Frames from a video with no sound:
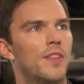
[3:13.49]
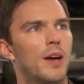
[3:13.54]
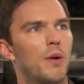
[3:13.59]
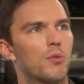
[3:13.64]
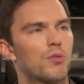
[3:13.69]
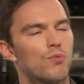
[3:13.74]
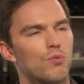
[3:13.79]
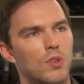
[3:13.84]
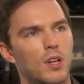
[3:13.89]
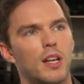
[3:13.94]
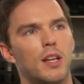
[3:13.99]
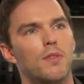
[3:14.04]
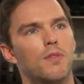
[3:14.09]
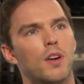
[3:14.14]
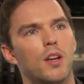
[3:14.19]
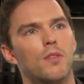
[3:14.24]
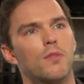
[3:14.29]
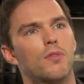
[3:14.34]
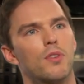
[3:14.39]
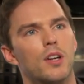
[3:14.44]
that was really
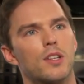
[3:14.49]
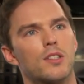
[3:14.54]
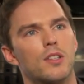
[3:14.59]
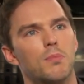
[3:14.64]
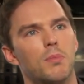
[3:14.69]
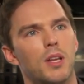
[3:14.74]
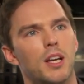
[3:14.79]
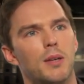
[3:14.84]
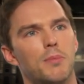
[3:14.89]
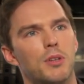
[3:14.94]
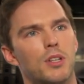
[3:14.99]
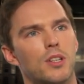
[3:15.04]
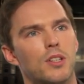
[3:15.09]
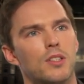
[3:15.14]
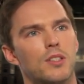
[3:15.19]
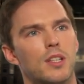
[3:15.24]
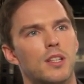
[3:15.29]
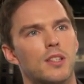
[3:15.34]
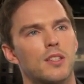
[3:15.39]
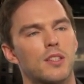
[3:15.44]
fun for us to play,
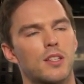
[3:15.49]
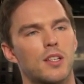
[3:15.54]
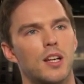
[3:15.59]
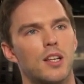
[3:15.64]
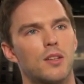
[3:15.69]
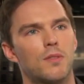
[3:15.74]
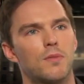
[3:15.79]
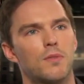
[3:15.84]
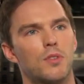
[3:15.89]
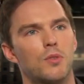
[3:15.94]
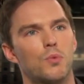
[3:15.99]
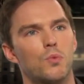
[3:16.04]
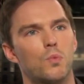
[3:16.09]
because it's kind of